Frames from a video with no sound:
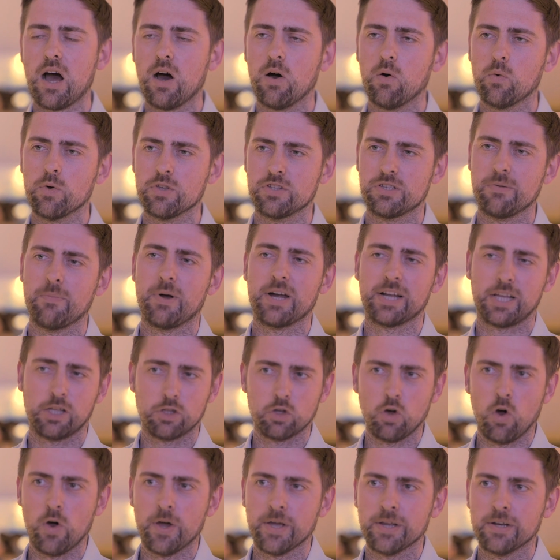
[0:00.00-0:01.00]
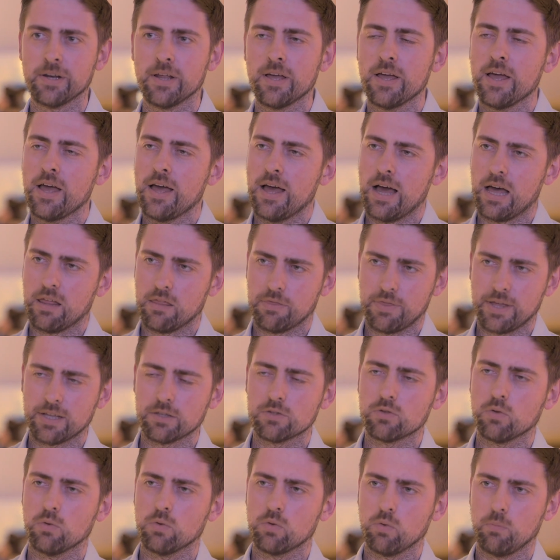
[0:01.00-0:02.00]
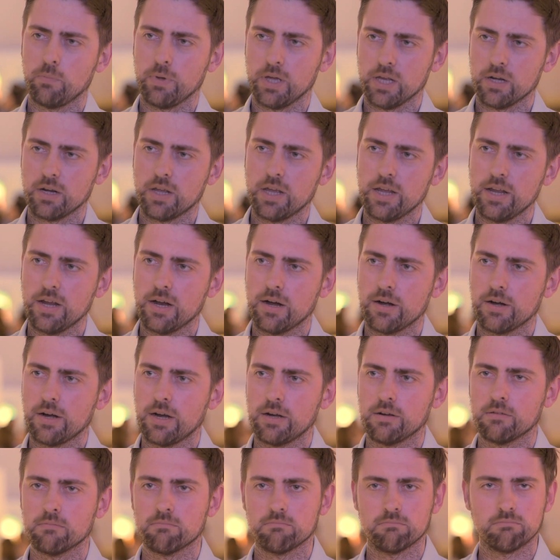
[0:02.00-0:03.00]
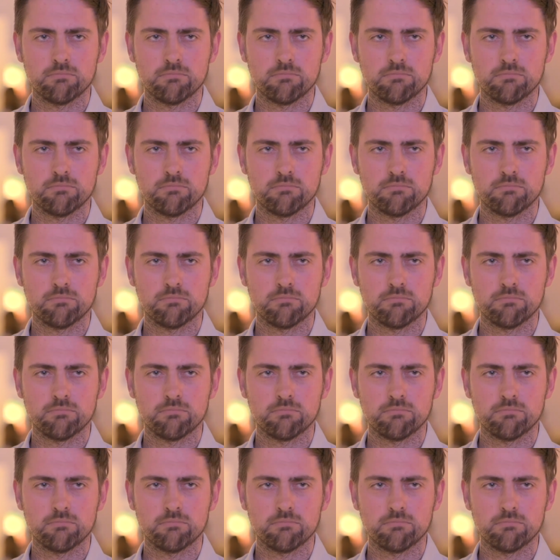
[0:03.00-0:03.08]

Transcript: how is the market going. And thanks to, to being here and